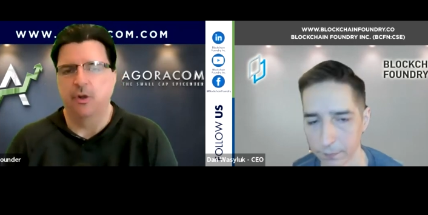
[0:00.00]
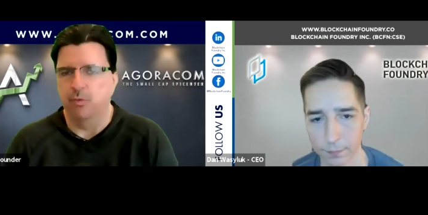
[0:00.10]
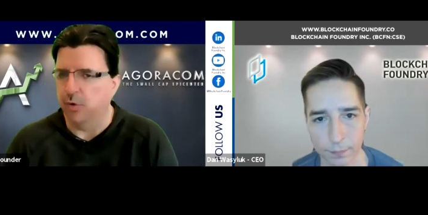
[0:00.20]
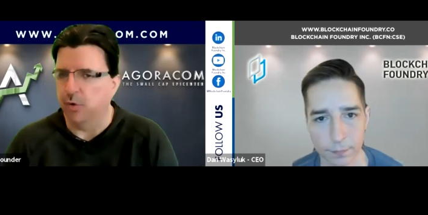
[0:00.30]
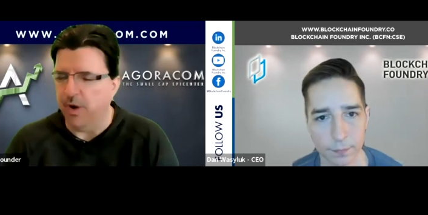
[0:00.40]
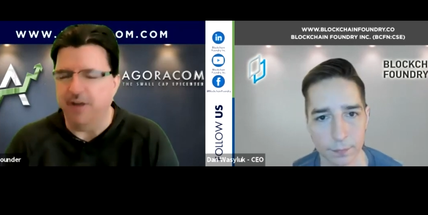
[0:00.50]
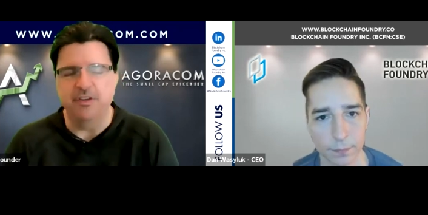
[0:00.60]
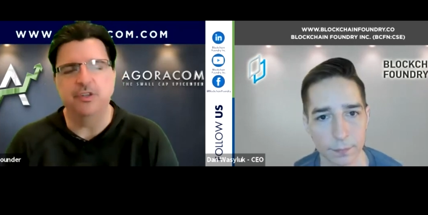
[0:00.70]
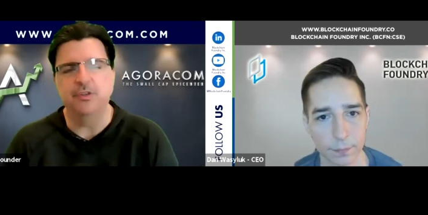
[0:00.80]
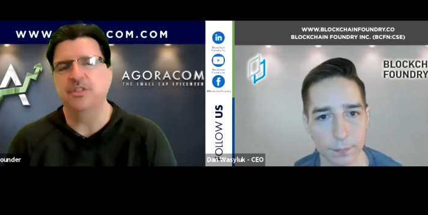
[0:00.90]
Speaker 1: real
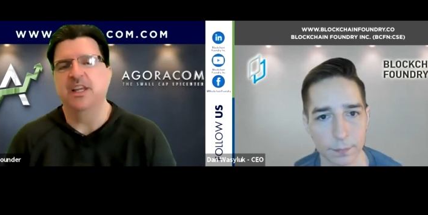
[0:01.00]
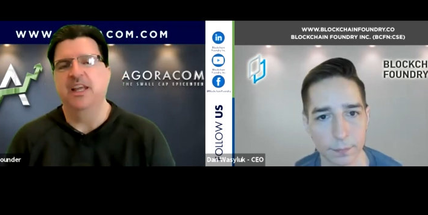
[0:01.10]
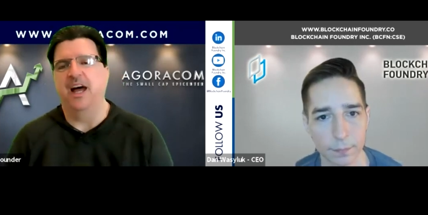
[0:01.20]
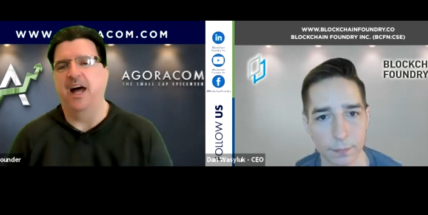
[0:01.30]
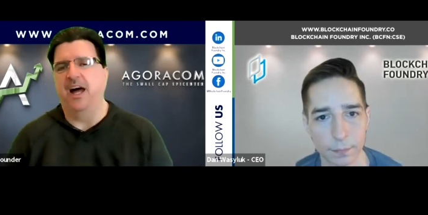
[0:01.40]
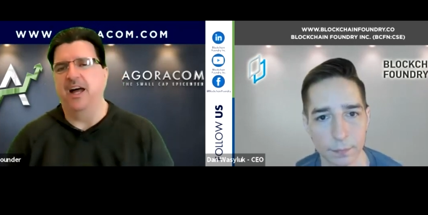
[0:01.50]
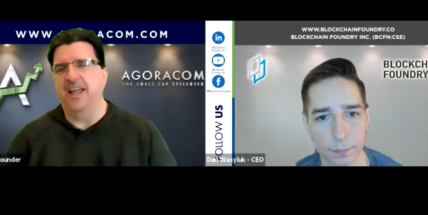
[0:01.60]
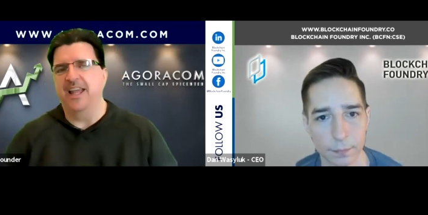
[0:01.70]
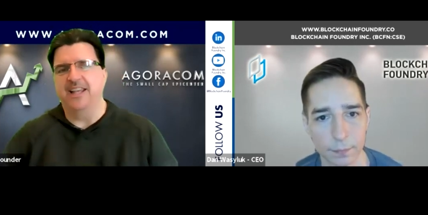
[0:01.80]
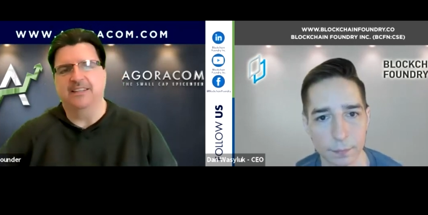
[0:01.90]
revenues, uh,
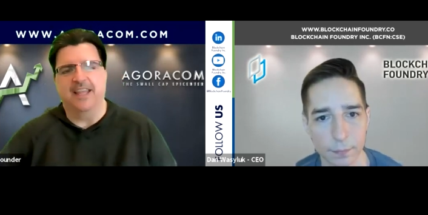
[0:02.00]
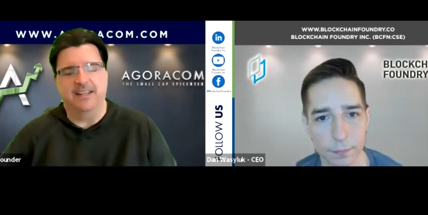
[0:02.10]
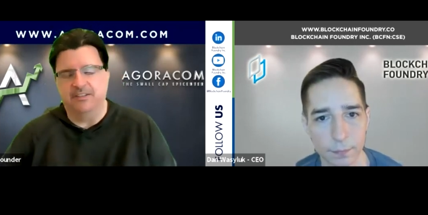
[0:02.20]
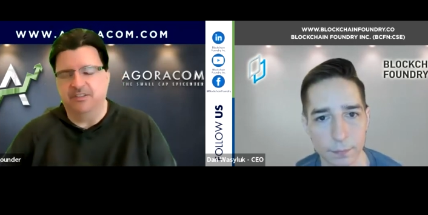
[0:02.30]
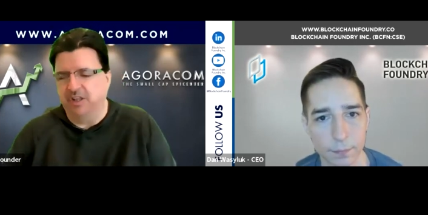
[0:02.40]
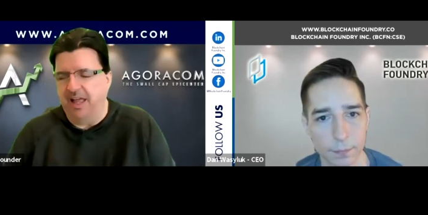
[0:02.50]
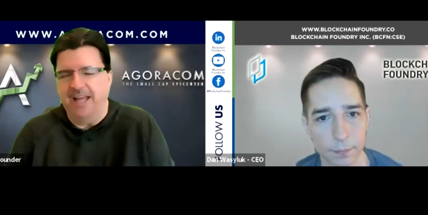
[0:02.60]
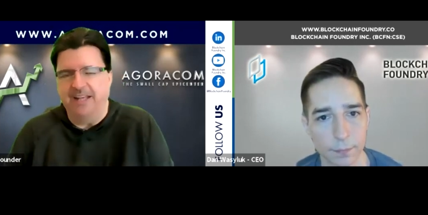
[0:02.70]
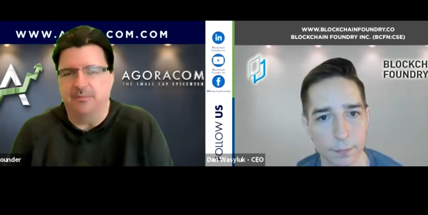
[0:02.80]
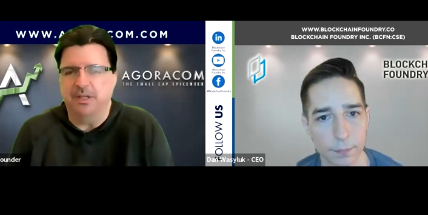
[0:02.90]
and and
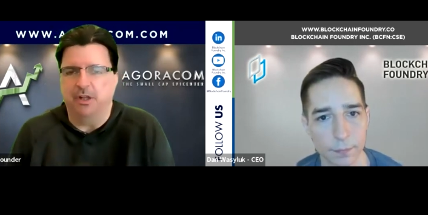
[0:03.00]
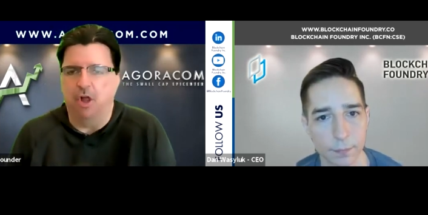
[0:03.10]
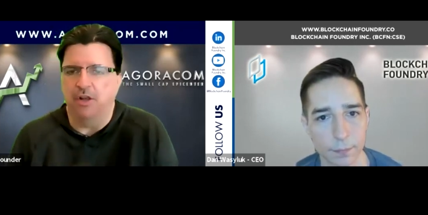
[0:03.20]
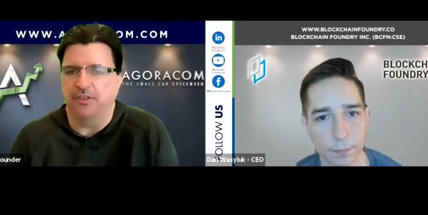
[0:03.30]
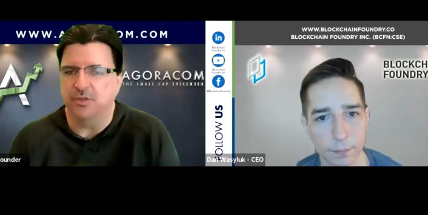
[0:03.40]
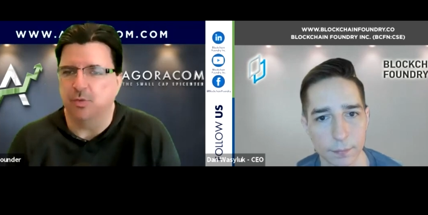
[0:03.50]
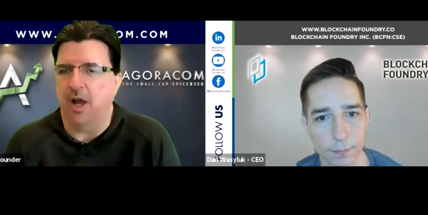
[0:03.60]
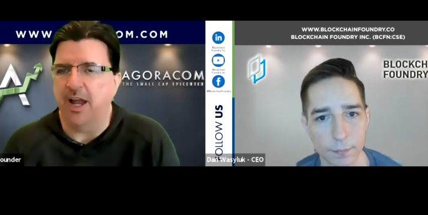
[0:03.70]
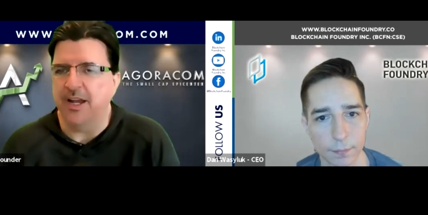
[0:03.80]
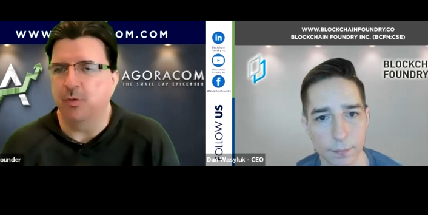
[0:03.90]
glad to be along this
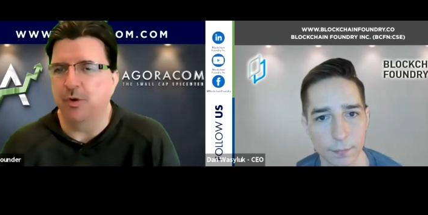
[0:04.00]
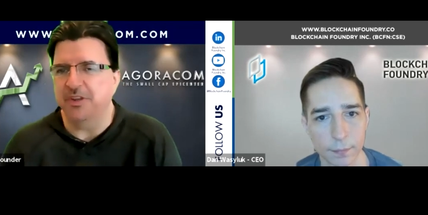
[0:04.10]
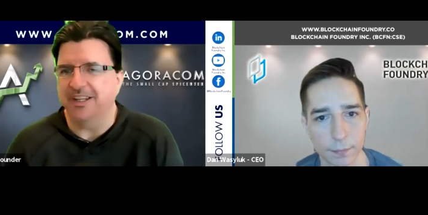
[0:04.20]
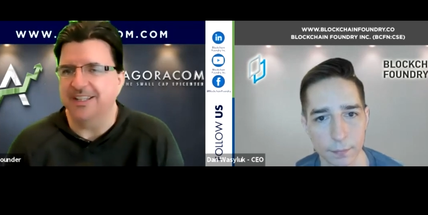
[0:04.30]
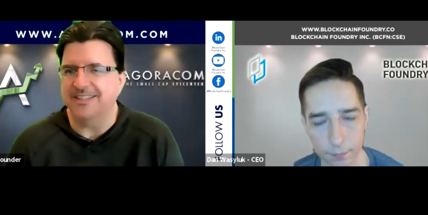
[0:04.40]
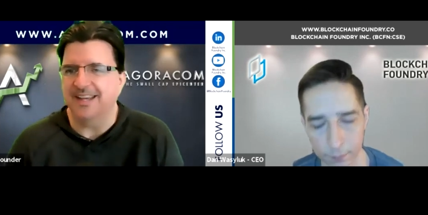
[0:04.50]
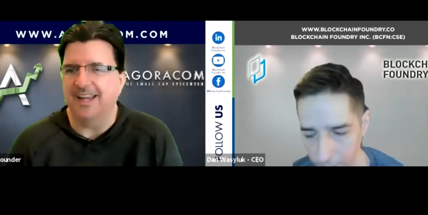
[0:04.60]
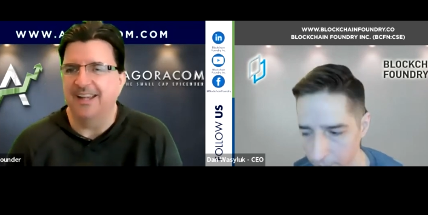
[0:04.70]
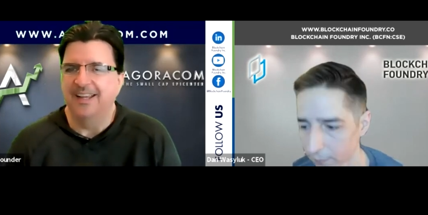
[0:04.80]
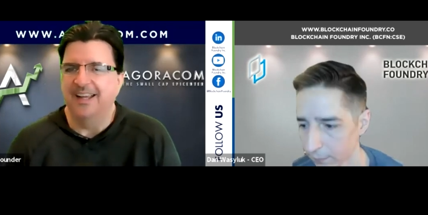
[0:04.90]
ride with you because uh,
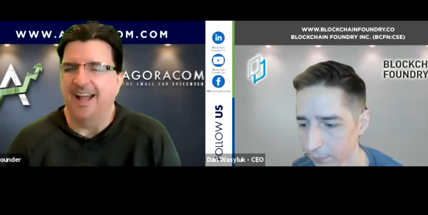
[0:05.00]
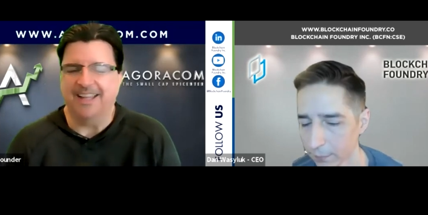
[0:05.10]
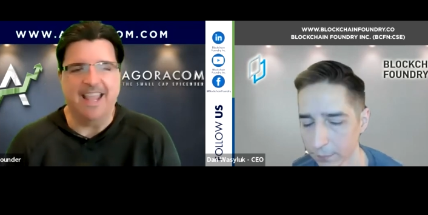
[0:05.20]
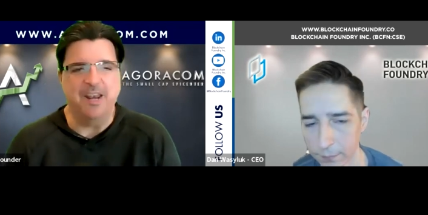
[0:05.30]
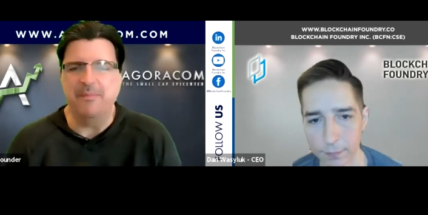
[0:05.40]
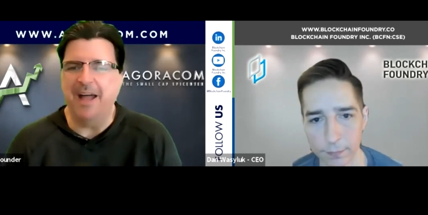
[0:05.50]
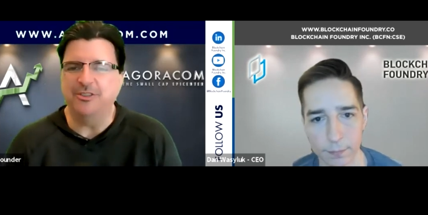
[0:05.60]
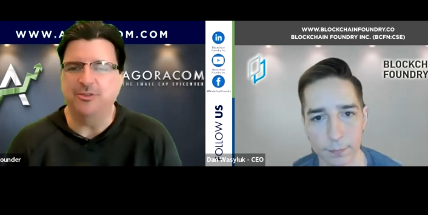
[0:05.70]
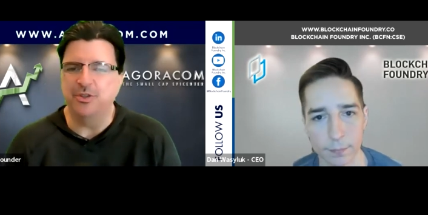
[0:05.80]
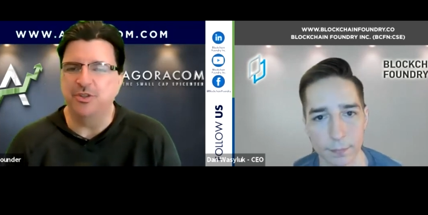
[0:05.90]
I can't
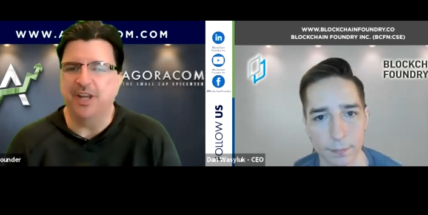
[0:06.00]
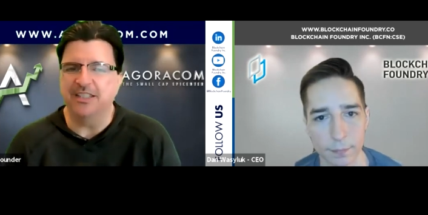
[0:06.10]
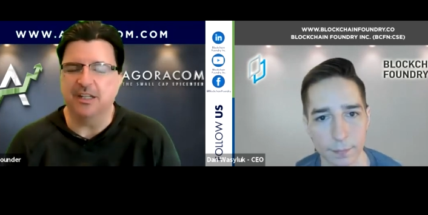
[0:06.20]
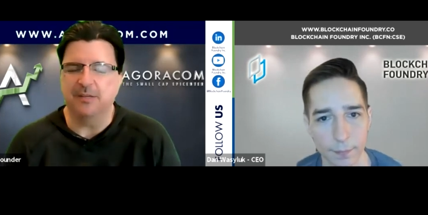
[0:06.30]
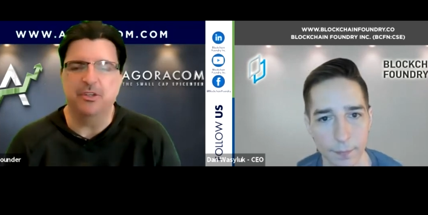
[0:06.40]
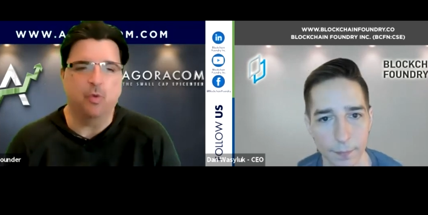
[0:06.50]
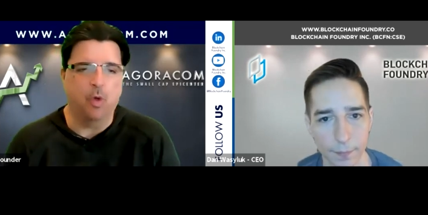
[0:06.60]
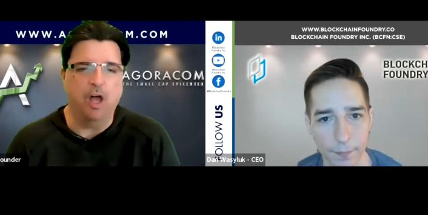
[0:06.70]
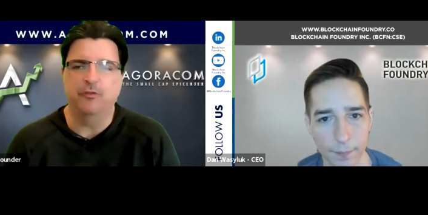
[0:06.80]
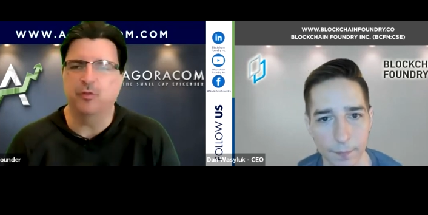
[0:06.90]
imagine where you guys are going to be
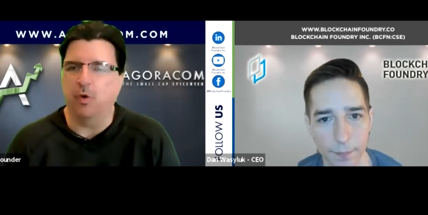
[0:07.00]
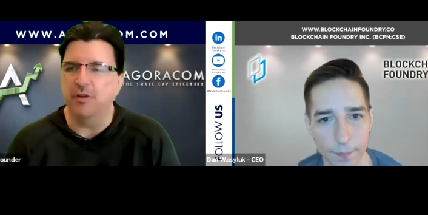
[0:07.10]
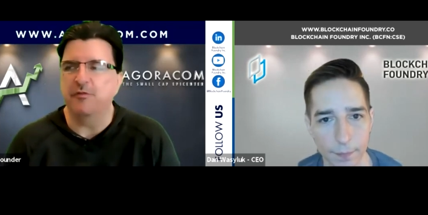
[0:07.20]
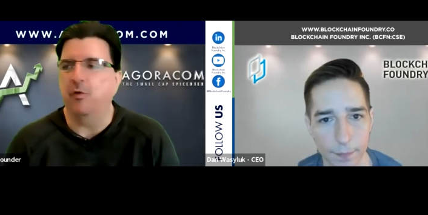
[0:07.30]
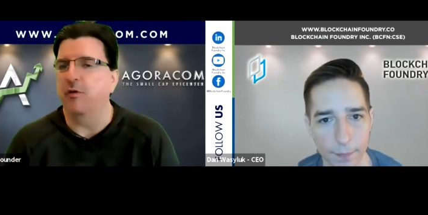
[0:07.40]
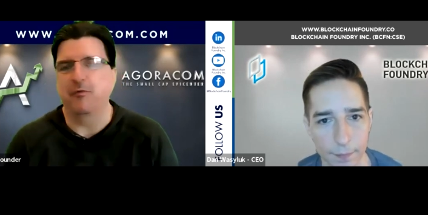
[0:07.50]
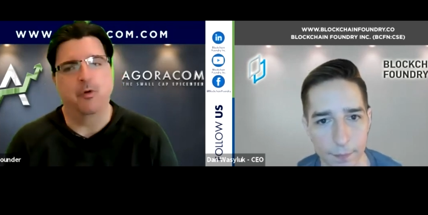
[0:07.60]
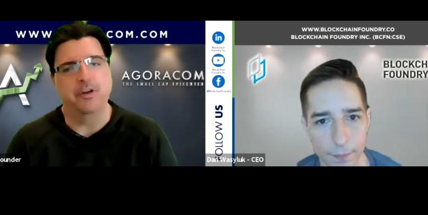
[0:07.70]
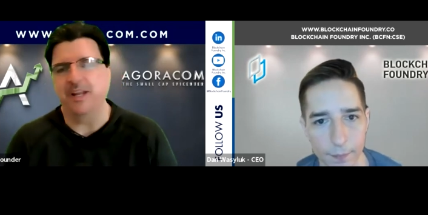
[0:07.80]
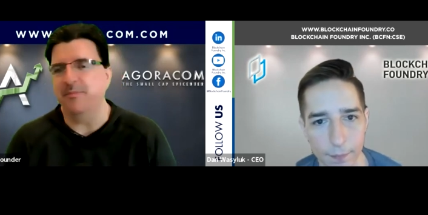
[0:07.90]
12, 24,
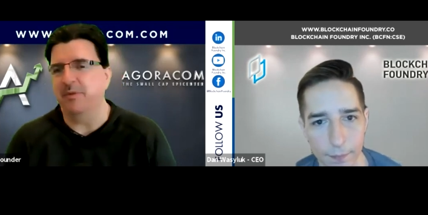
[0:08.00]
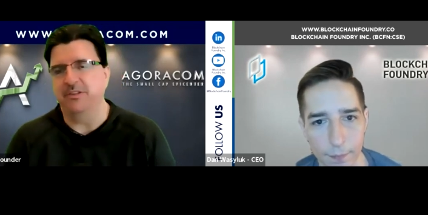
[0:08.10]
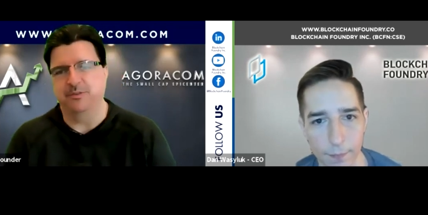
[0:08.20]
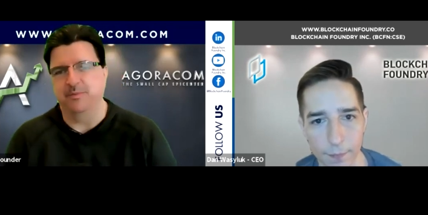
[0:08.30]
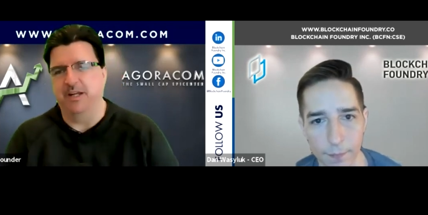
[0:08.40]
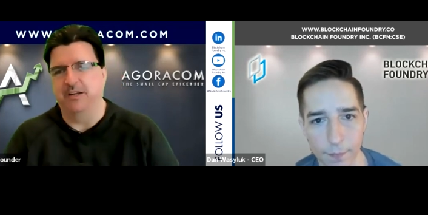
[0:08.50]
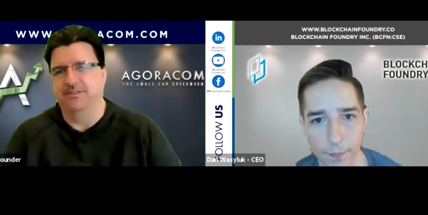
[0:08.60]
48 months from now